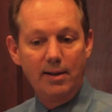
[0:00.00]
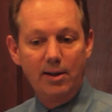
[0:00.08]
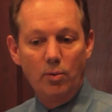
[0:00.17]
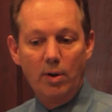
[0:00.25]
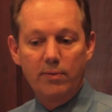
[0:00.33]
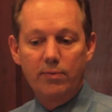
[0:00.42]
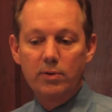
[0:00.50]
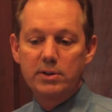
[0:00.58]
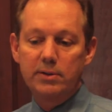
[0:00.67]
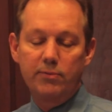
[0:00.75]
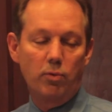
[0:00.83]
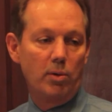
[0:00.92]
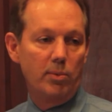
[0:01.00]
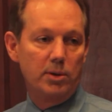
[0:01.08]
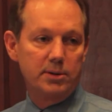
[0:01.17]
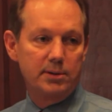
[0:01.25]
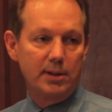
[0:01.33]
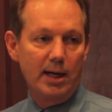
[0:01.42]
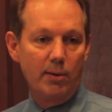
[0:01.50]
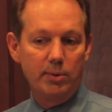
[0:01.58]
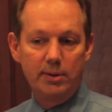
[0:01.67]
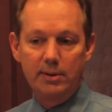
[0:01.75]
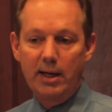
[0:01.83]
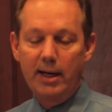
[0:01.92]
Well, first and foremost, I
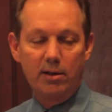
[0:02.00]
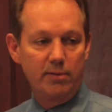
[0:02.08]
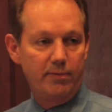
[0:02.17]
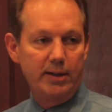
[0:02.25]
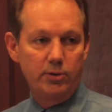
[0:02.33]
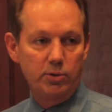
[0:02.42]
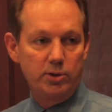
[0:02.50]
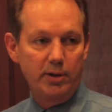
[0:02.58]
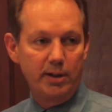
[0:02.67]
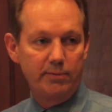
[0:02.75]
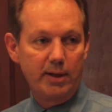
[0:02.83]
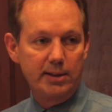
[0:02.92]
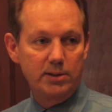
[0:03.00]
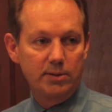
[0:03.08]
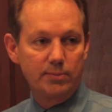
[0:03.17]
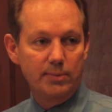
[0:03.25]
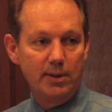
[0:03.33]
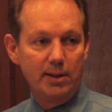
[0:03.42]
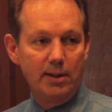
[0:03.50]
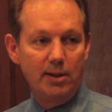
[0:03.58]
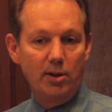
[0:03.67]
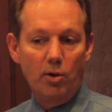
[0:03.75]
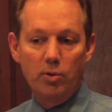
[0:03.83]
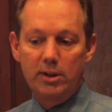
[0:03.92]
would hire a fiduciary advisor.
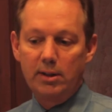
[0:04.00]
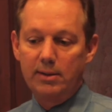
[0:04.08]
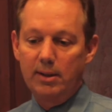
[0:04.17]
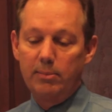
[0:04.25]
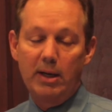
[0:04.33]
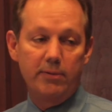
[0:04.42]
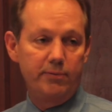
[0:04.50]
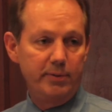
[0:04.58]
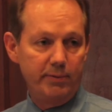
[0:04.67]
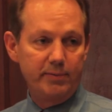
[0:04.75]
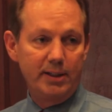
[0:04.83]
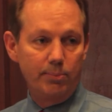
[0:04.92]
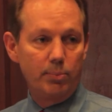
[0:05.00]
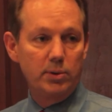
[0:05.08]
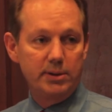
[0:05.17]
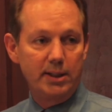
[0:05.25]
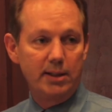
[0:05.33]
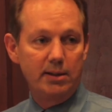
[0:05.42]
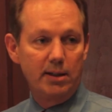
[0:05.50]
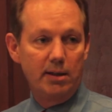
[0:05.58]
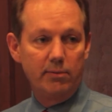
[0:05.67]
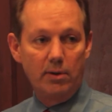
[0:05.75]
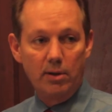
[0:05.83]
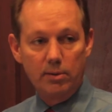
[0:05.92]
Only about 15%
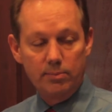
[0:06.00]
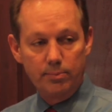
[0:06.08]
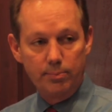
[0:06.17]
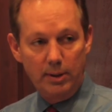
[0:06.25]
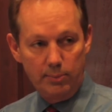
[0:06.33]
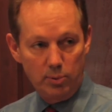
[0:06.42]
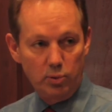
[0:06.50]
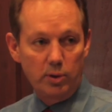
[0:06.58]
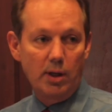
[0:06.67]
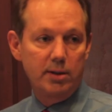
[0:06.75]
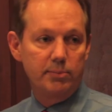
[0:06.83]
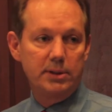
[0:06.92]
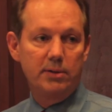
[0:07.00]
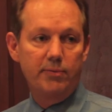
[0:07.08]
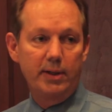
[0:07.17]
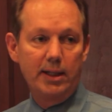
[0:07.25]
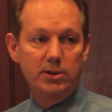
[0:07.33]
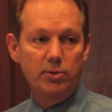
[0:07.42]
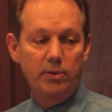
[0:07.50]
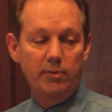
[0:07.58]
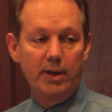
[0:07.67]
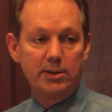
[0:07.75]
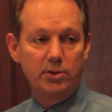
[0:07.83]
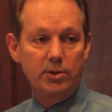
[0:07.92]
of all people who call themselves financial
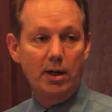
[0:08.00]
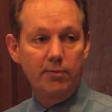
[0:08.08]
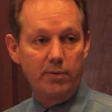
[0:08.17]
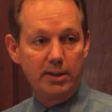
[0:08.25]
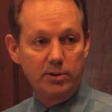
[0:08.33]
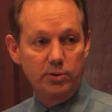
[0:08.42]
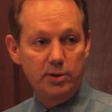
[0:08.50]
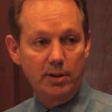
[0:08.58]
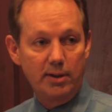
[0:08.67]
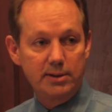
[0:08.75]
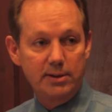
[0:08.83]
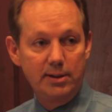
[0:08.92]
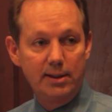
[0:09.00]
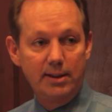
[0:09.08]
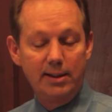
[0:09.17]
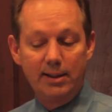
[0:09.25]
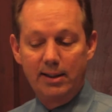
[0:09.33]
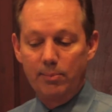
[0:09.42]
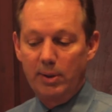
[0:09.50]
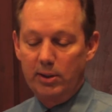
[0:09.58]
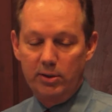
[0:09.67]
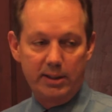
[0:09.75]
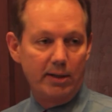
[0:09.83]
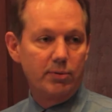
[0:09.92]
advisors are fiduciaries. But you
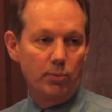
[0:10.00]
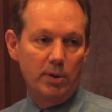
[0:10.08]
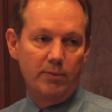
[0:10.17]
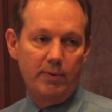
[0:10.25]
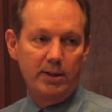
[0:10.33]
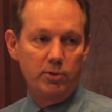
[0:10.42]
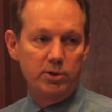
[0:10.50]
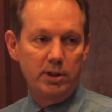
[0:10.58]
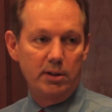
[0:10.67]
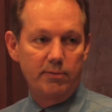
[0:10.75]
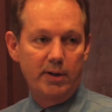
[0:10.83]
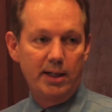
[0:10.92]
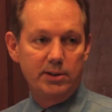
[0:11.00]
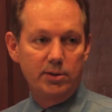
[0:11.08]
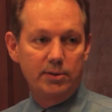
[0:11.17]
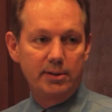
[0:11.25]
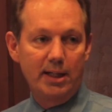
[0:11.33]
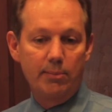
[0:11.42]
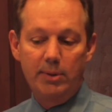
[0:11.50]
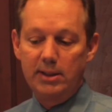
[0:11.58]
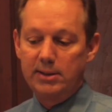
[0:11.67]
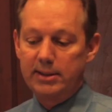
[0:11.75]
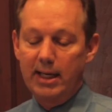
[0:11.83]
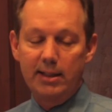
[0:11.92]
definitely want a fiduciary advisor. That
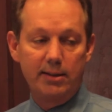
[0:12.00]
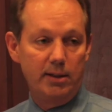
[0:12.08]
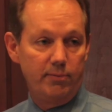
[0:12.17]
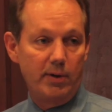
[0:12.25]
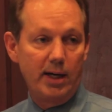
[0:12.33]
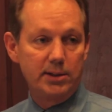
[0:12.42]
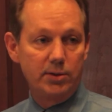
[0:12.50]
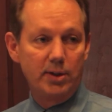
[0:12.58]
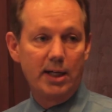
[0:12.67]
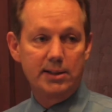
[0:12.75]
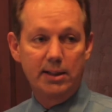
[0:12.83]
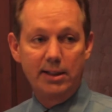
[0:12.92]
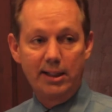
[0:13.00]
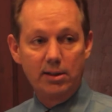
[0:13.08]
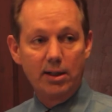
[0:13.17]
means that advisor has a legal